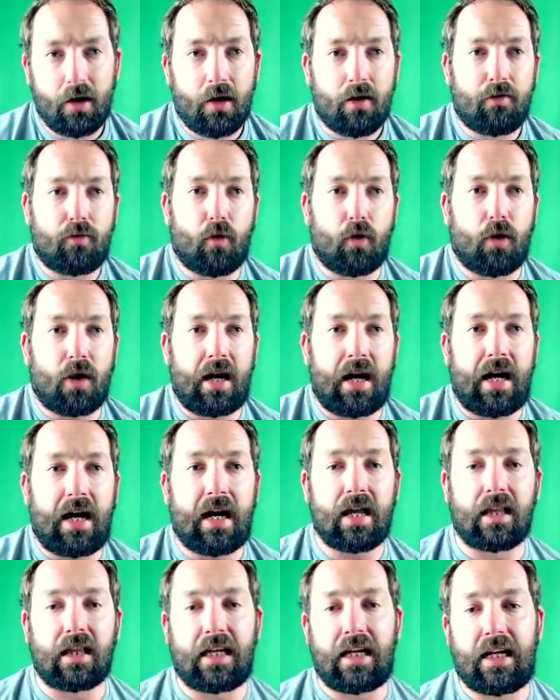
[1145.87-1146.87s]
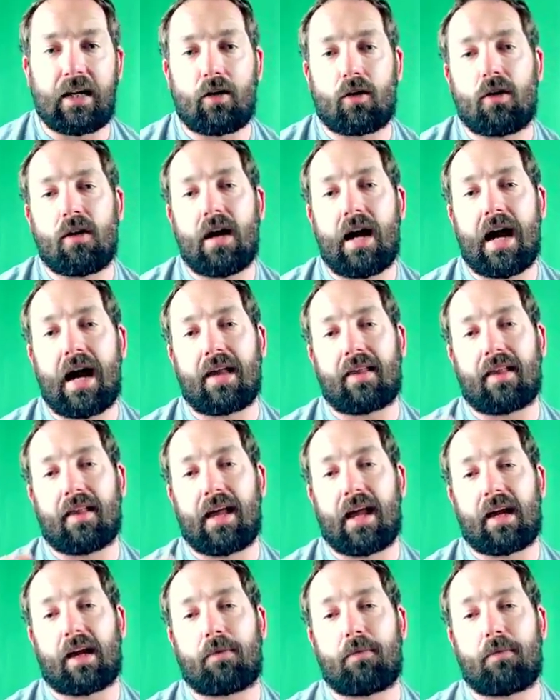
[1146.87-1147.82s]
For a leaner athletic